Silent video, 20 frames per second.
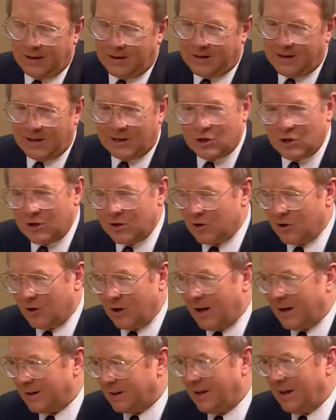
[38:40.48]
addictions are
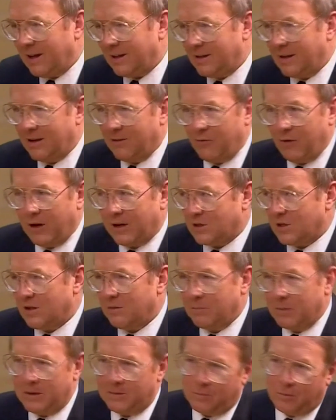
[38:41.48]
like that. They affect
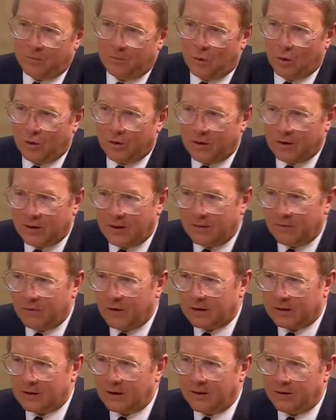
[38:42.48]
some yeah. people more than they
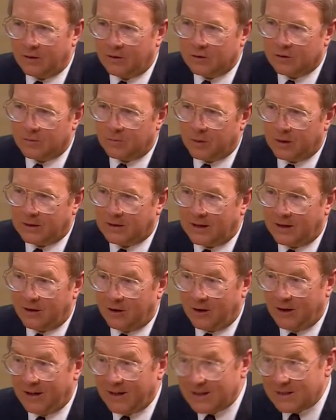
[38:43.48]
affect others. Well, but
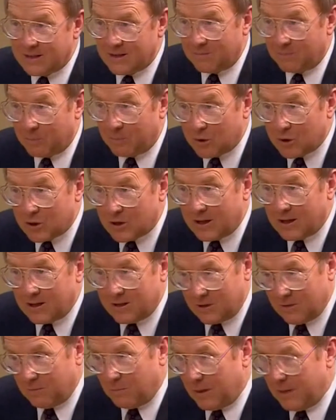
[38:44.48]
there uh, is a
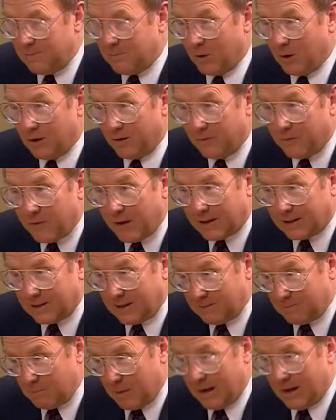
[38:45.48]
percentage of people
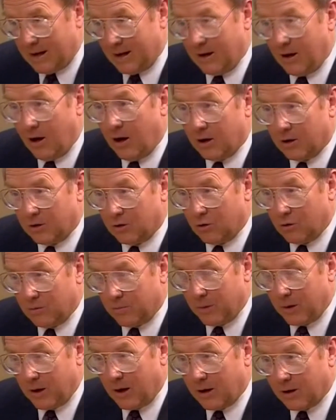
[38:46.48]
affected by hardcore
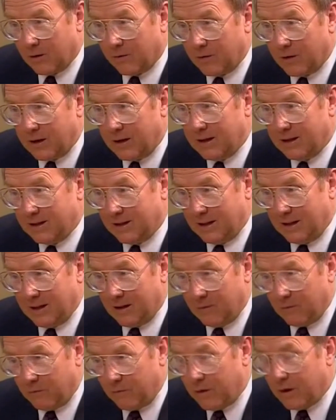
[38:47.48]
pornography in
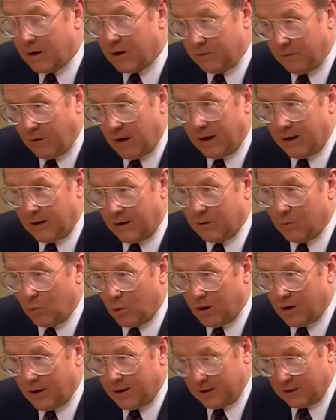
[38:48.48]
a very violent way,